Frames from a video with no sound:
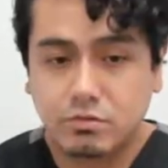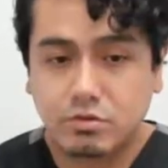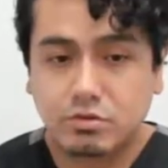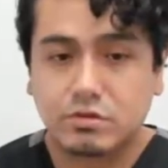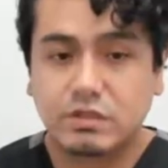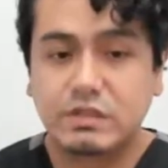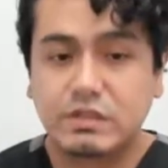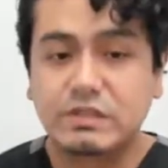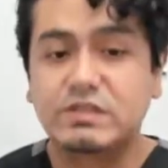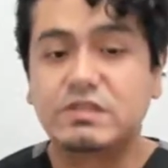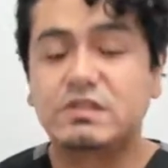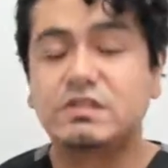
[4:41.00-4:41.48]

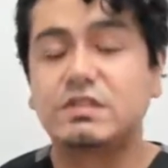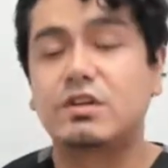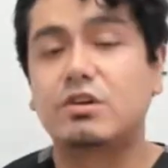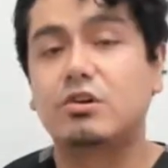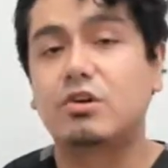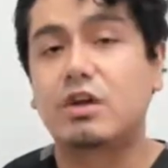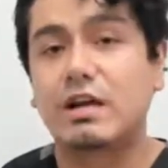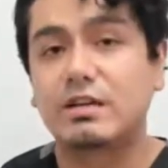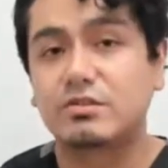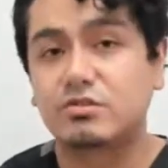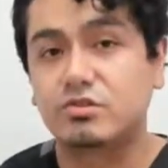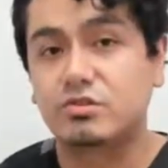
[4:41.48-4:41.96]
consider
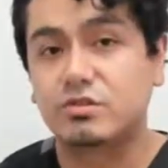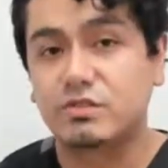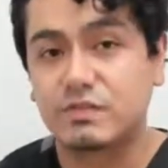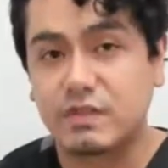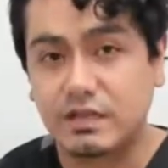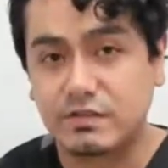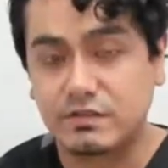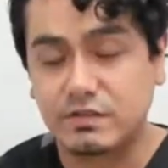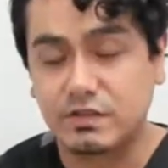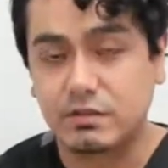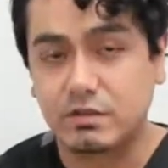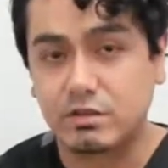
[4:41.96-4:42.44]

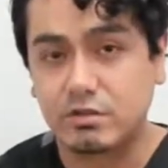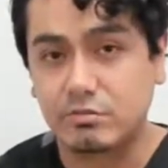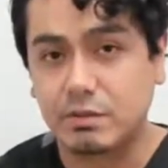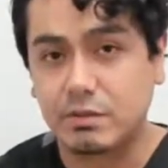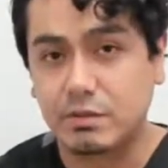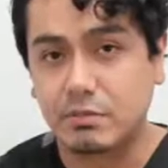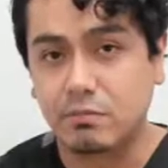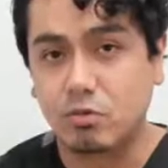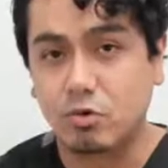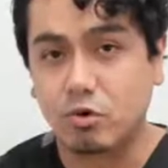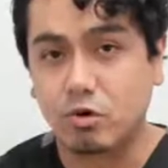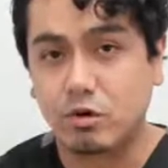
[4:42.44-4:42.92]
exercising a little
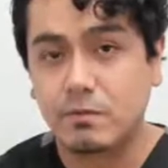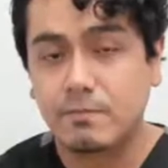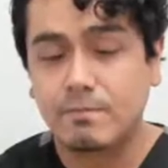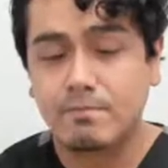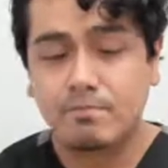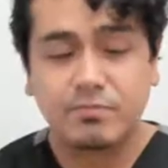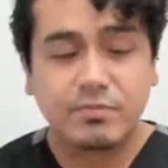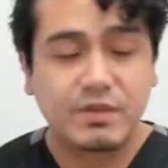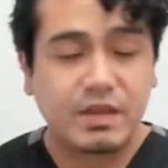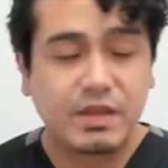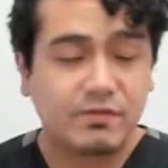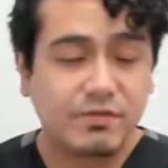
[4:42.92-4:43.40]
bit more.
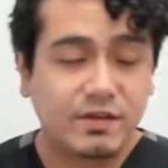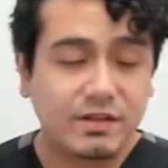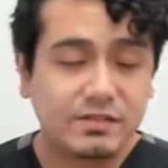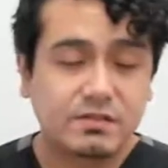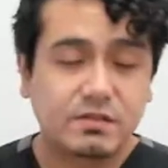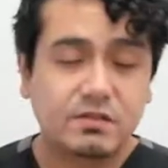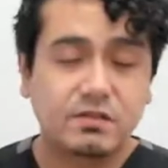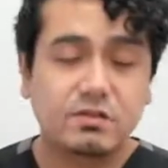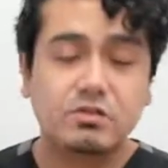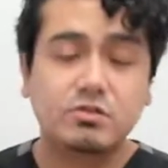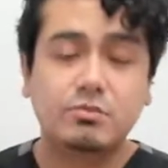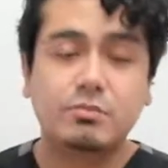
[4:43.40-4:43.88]
If that's a
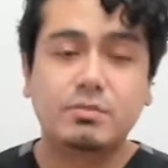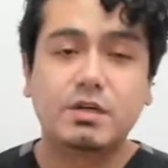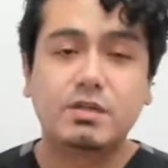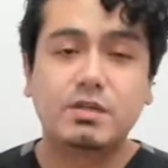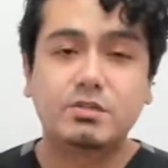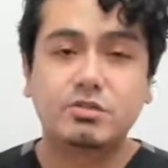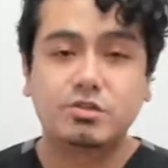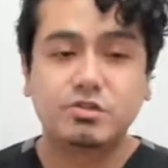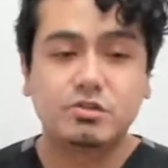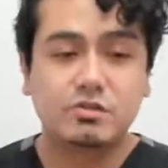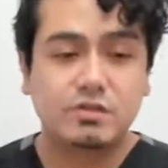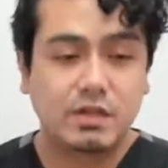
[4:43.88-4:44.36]
little
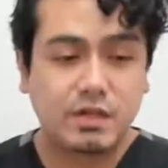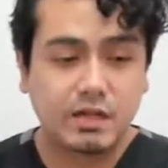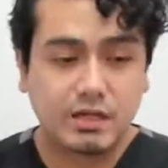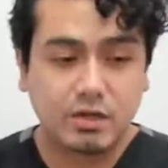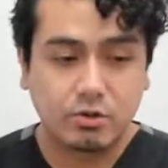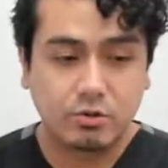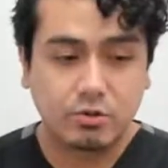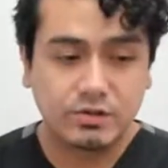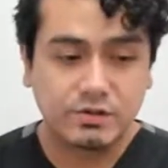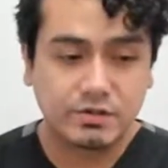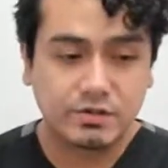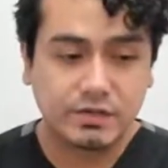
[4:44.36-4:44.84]
much, then I
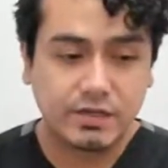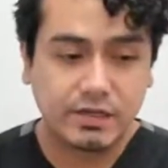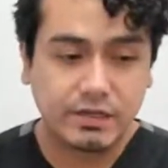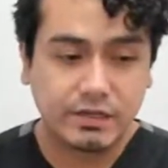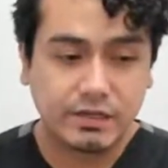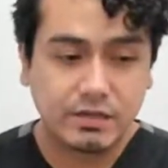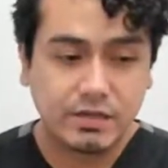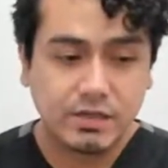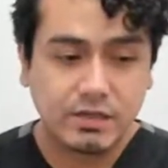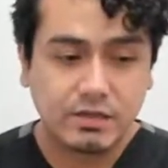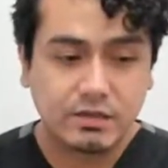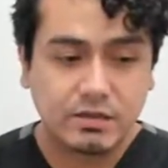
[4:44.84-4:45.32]
always
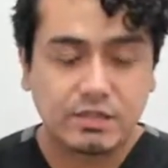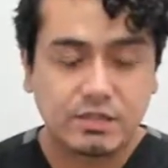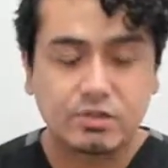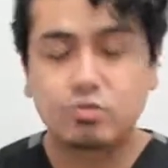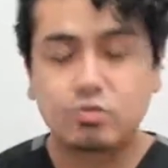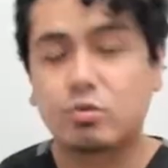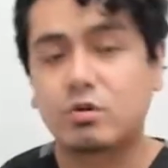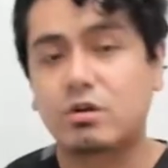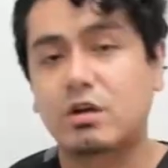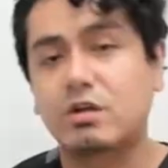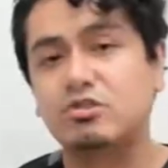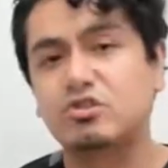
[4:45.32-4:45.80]
say, let's
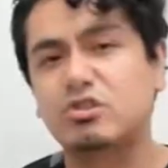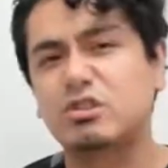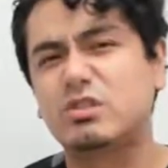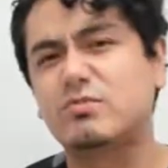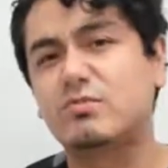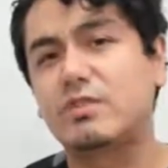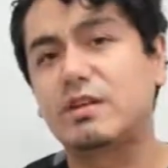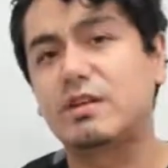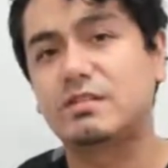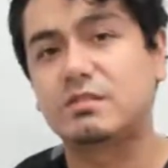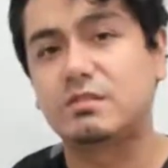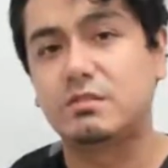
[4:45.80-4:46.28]
work on just
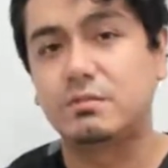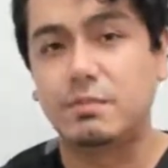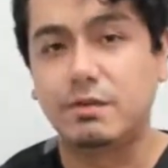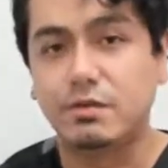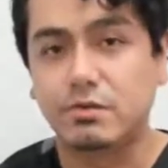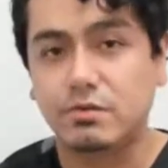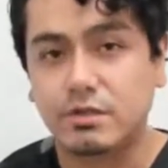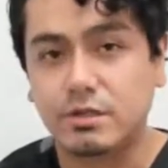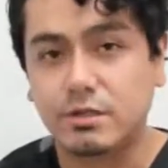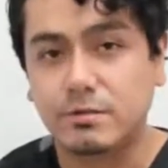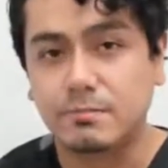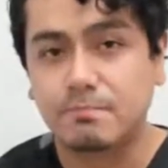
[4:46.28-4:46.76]

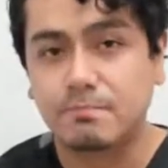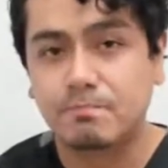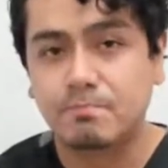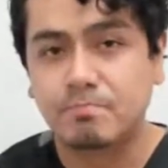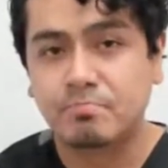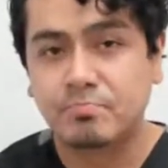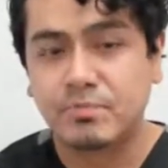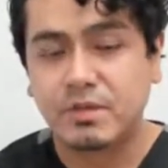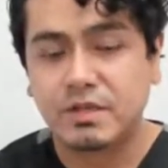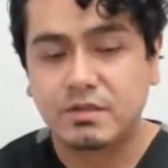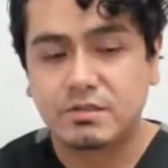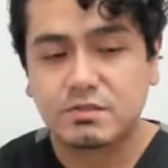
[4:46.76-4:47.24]
flexibility.
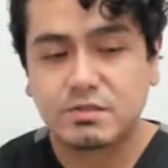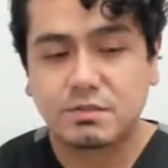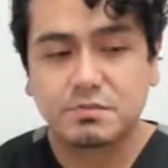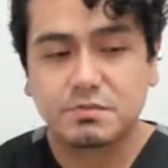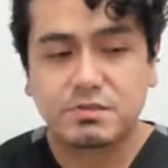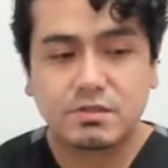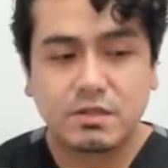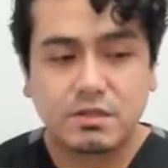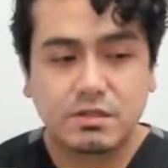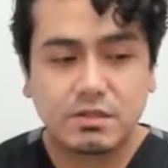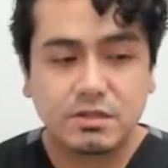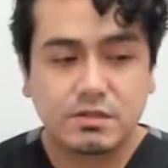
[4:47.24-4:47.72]
Some
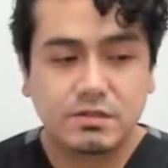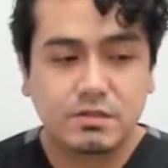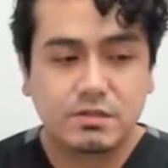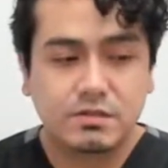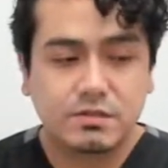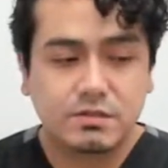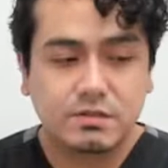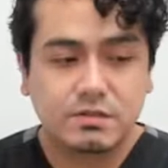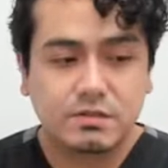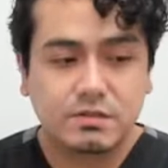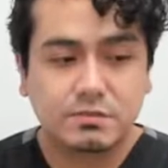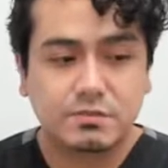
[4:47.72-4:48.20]

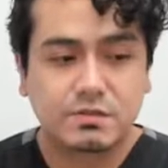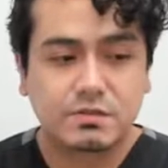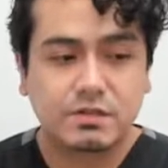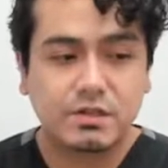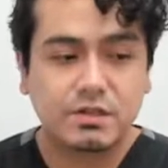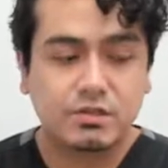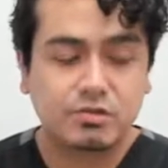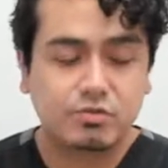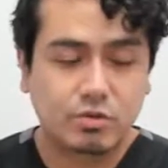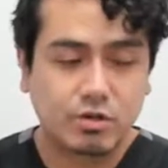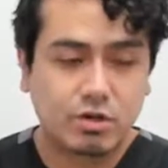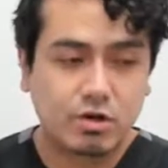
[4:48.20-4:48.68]

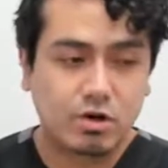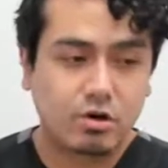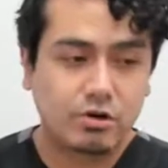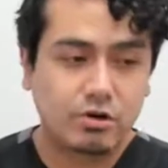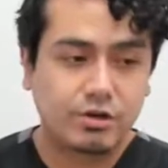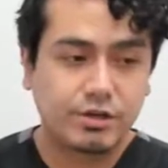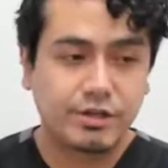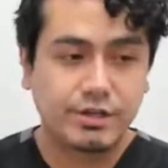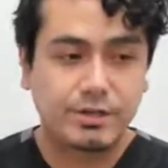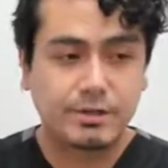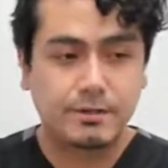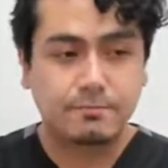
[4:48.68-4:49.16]
studies
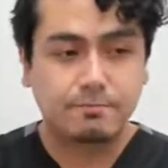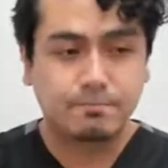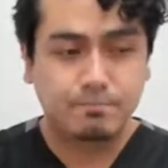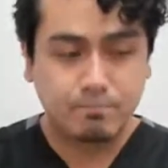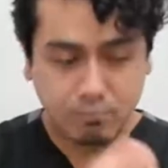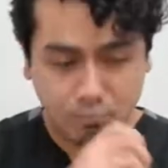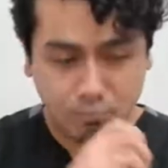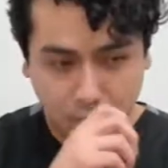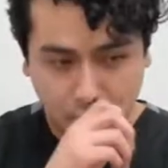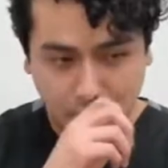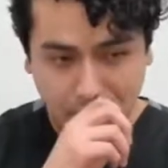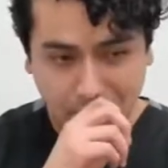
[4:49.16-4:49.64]
regarding
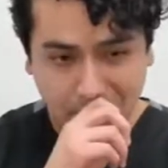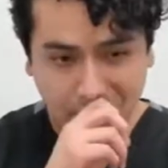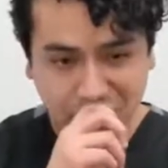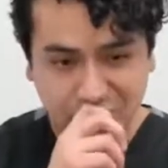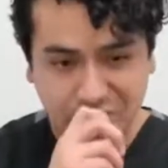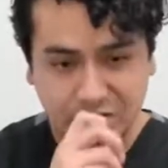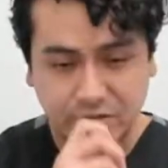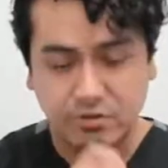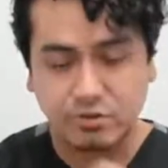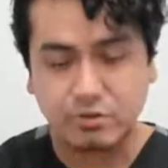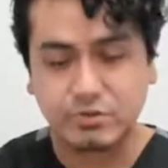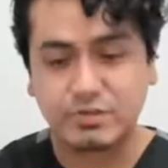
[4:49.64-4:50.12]
more
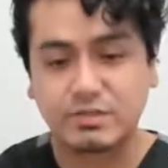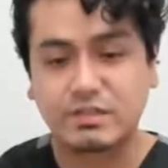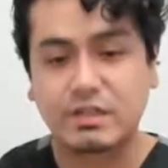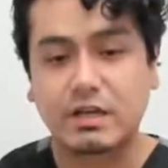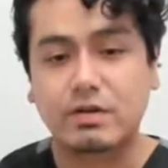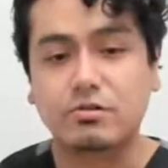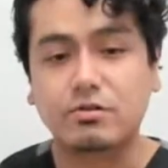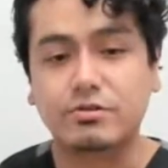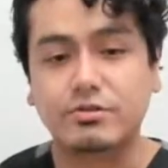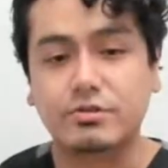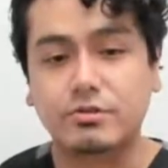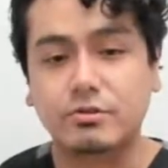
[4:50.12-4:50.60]

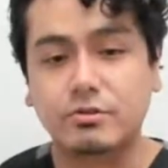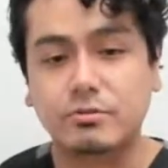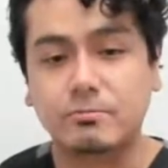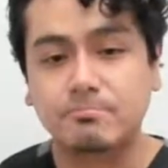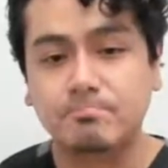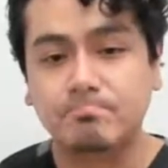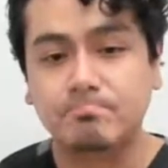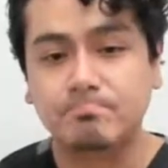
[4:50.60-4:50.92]
musculoskeletal